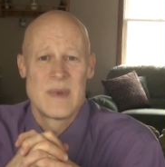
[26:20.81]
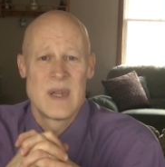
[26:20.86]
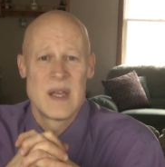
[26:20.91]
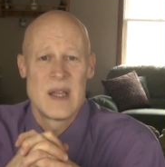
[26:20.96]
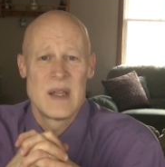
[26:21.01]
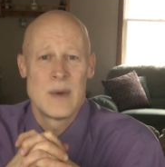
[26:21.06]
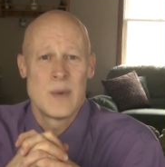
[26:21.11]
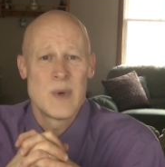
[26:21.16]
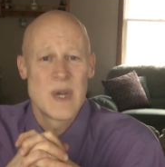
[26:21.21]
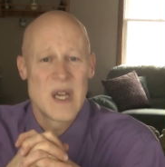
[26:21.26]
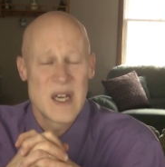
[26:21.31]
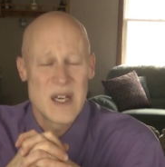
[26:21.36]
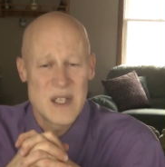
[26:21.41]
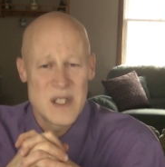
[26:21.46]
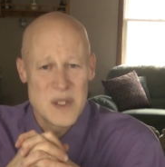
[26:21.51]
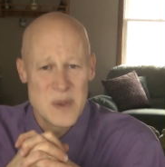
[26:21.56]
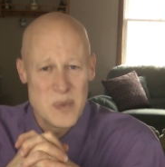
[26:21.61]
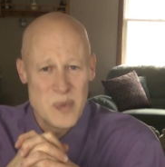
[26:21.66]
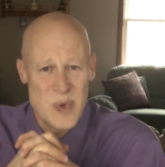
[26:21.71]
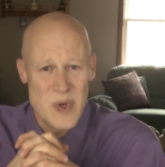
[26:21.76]
and then we can
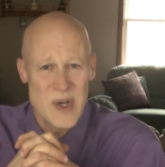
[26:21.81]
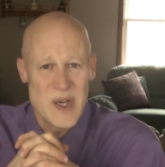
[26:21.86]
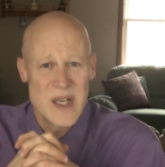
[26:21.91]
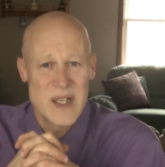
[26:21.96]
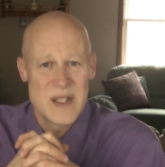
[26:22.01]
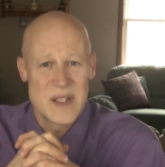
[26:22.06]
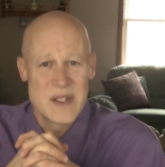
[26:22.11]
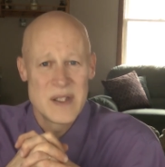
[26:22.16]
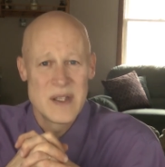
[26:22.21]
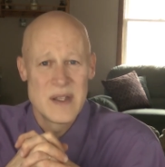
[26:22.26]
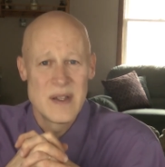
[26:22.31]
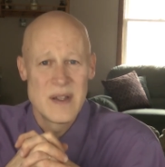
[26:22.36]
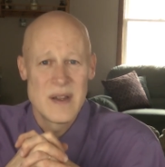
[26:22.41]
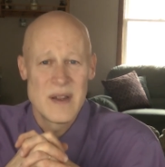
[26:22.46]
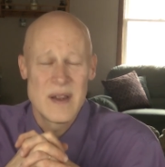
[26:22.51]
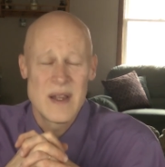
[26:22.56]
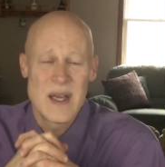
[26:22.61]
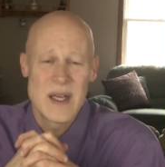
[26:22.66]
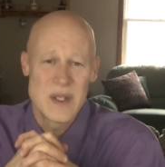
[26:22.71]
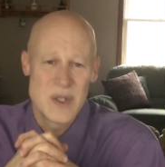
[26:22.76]
experience
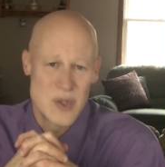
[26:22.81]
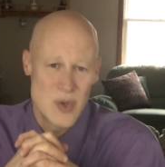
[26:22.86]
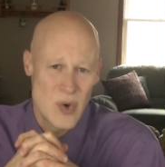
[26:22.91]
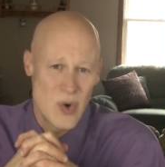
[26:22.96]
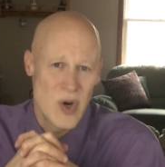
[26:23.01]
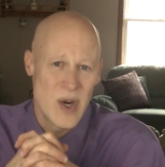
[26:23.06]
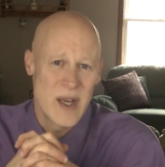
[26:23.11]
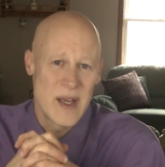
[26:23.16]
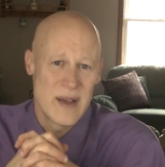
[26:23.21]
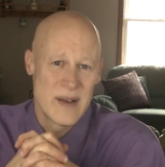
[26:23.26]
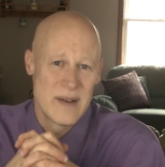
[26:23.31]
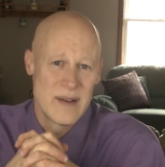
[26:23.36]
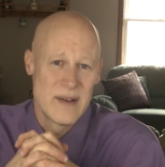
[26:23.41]
that joy